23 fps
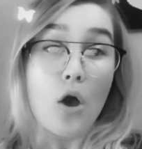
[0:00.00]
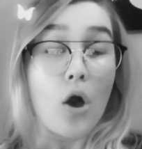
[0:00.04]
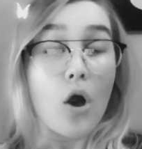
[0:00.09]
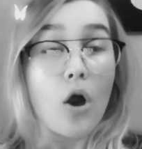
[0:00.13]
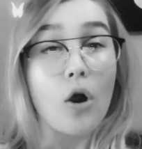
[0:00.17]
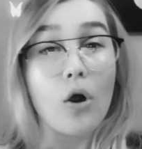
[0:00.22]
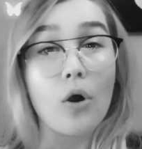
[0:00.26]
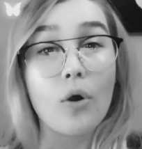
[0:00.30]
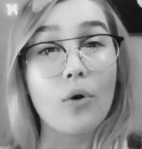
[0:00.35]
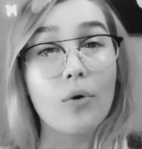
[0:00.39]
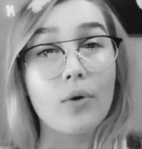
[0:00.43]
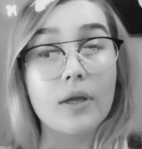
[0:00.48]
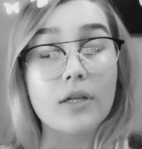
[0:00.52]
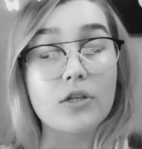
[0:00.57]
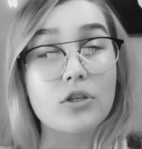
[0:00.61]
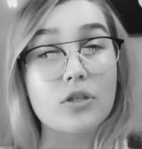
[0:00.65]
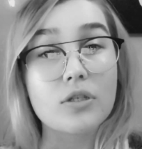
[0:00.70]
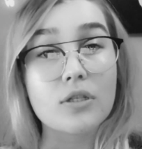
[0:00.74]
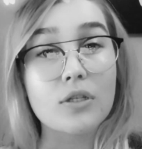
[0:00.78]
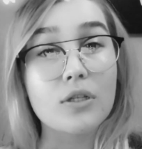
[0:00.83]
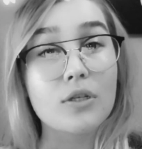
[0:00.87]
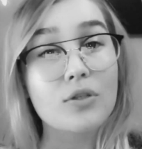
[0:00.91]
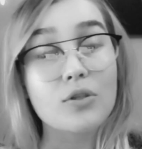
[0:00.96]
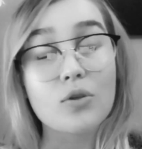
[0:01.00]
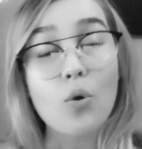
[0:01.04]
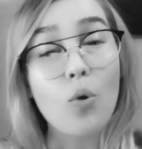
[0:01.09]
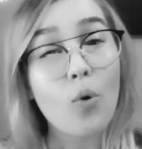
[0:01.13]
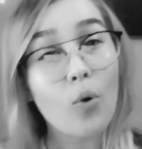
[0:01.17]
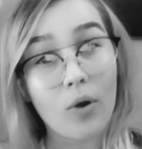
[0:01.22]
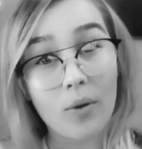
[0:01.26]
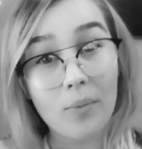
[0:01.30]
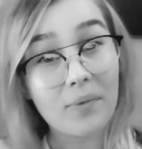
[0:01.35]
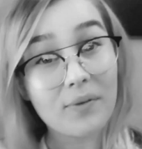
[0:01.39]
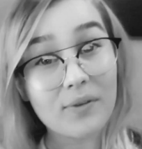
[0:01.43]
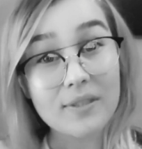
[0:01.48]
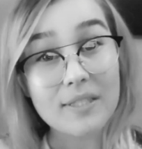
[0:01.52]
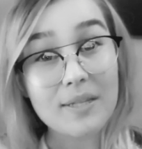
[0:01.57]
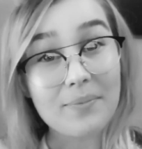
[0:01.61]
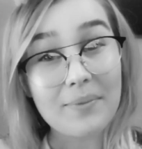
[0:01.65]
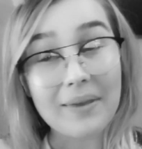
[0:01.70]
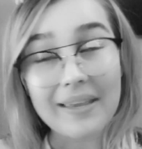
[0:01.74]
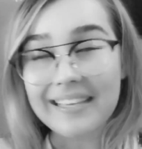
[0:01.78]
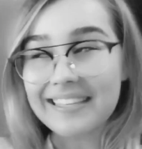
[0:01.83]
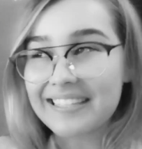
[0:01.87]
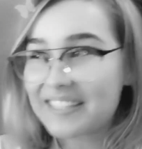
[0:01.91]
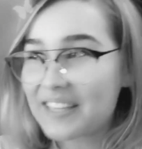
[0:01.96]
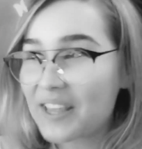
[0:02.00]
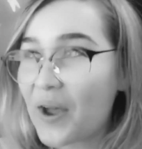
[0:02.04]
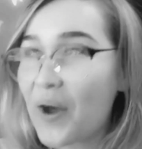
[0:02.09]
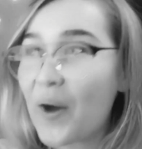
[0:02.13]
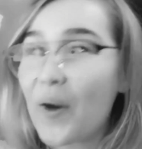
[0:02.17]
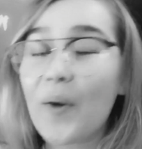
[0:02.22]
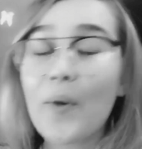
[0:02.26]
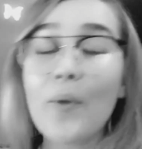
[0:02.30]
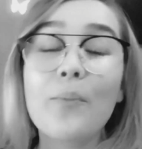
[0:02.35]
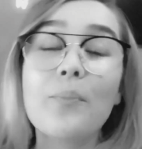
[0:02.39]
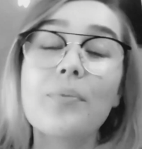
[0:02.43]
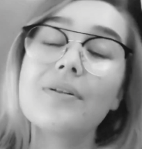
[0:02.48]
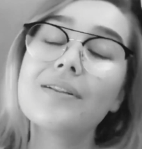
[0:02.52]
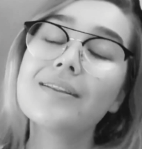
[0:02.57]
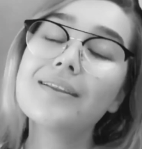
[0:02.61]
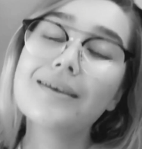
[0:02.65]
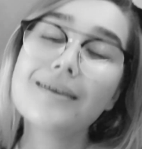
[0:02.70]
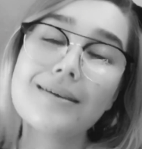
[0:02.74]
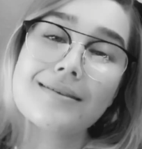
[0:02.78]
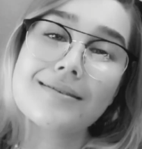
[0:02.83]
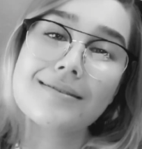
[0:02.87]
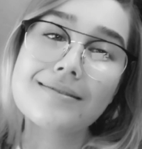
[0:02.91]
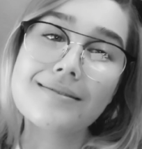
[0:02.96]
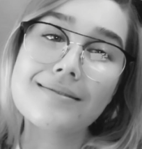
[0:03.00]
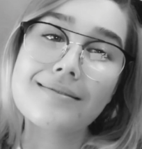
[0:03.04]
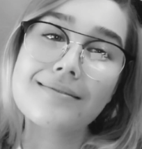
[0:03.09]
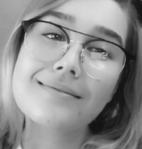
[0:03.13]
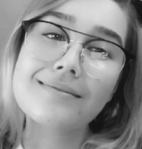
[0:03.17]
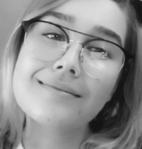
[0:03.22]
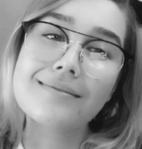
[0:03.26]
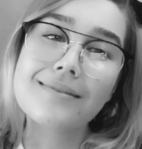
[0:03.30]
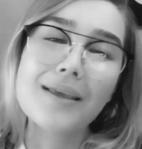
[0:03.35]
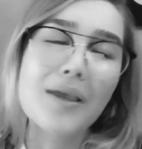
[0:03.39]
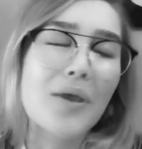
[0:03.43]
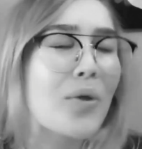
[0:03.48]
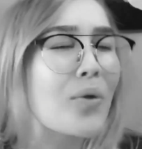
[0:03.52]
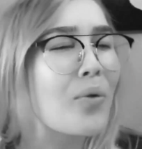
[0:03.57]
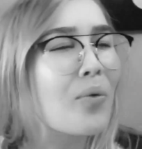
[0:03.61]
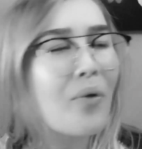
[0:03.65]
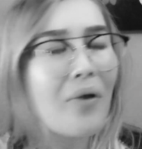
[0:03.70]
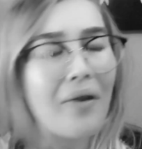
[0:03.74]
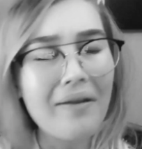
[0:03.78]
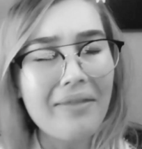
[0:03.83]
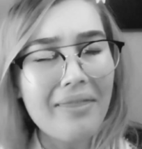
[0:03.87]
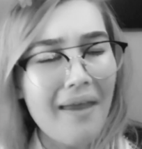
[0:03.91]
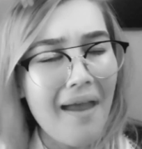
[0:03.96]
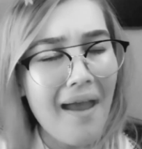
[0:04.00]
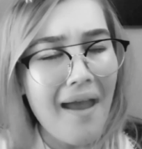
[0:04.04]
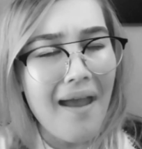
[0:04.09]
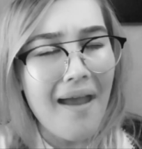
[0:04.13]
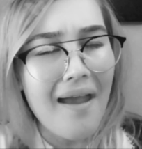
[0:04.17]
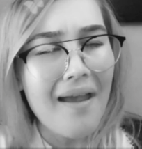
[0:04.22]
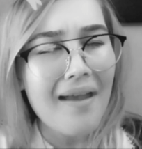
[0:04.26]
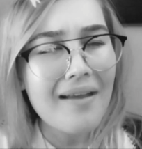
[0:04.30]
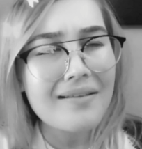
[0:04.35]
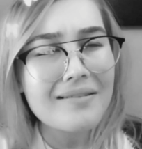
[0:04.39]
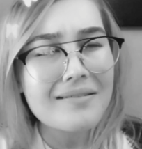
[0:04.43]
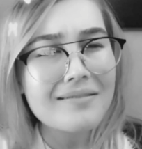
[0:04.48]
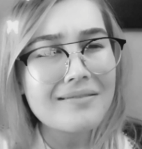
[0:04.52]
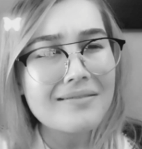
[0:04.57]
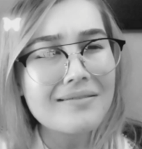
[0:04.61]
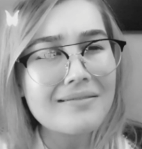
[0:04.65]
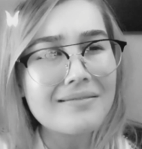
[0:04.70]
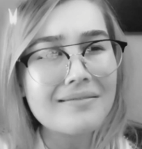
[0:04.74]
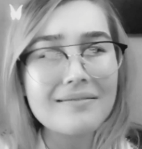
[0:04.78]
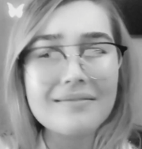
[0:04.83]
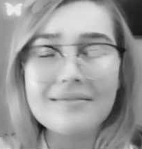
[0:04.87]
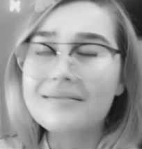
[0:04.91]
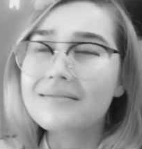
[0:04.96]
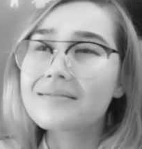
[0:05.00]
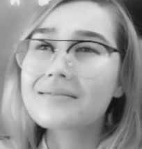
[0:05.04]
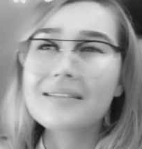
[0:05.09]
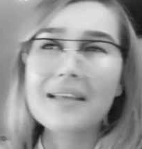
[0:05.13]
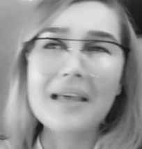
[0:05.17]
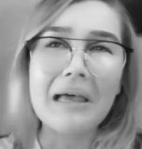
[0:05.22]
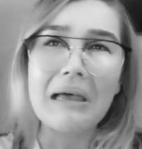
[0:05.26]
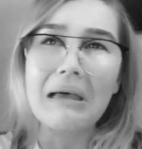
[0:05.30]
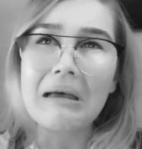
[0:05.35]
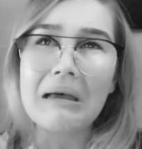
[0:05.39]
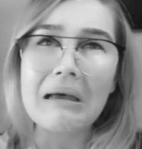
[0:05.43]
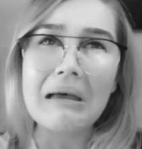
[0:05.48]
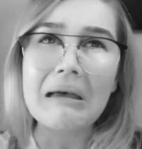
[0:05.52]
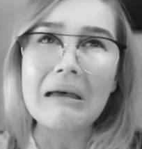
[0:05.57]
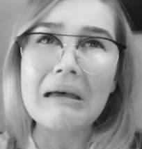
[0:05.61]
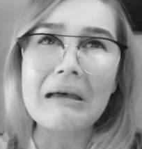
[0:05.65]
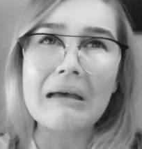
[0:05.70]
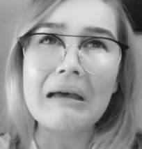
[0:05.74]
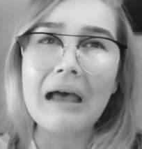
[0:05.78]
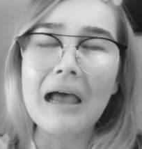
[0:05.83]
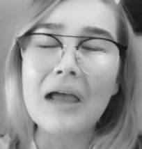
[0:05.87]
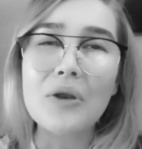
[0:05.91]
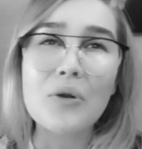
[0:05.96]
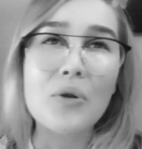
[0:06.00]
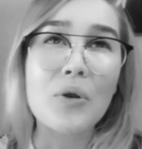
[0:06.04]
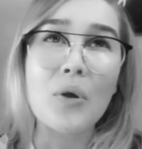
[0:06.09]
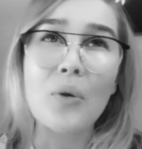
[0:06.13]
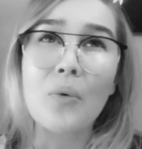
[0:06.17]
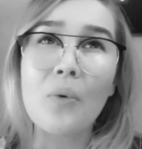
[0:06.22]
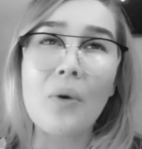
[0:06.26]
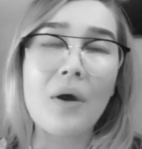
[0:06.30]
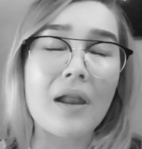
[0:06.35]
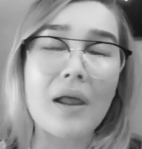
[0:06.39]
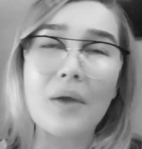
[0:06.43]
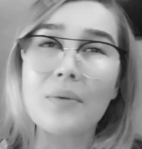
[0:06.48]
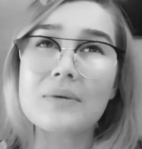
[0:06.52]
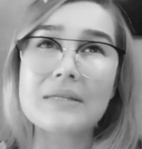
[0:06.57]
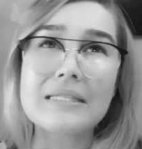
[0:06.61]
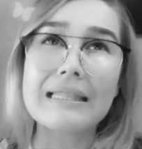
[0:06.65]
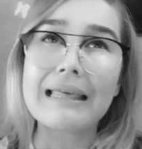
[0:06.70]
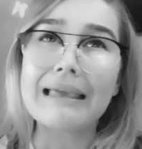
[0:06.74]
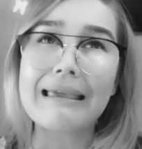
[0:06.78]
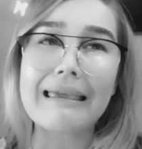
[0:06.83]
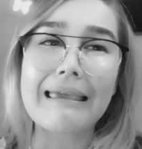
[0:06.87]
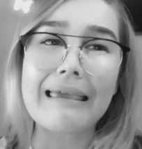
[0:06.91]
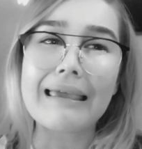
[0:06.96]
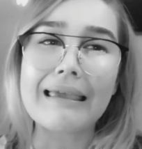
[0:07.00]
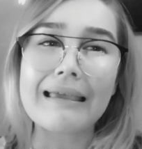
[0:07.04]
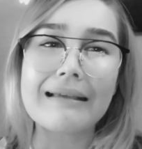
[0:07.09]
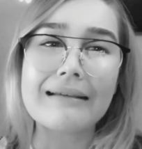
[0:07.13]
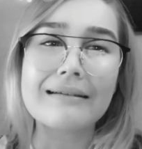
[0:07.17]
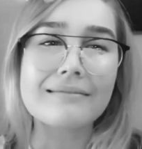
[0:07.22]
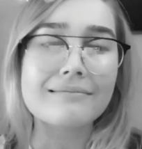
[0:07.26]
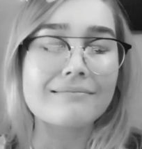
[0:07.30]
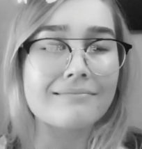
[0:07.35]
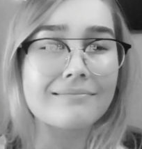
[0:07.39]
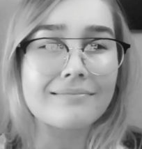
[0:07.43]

oh, it just looks horrible to me, so please ignore that. I don't know what I was thinking.